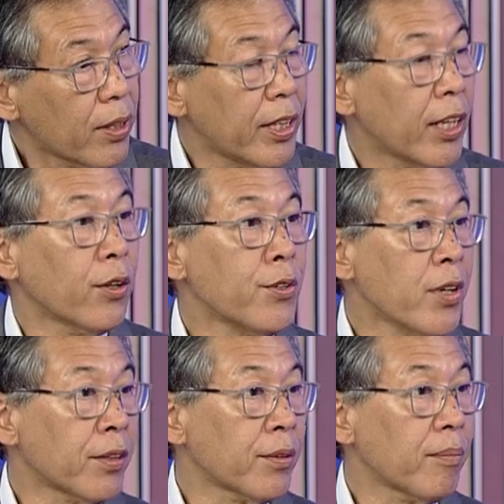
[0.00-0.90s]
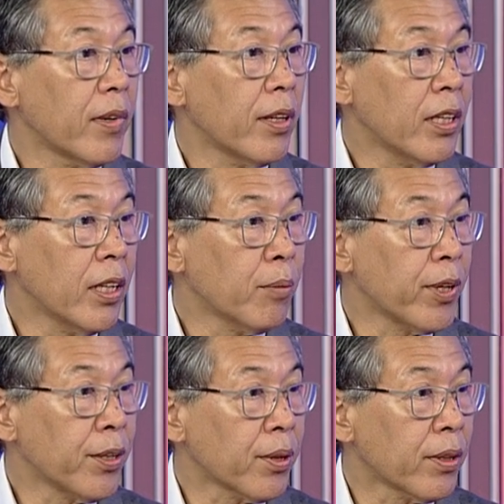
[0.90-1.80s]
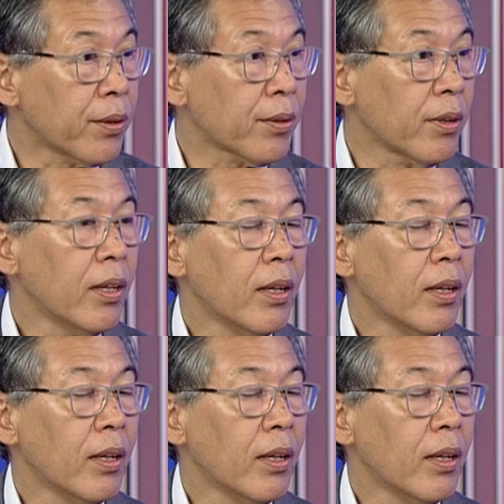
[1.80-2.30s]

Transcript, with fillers: decongest the prisons.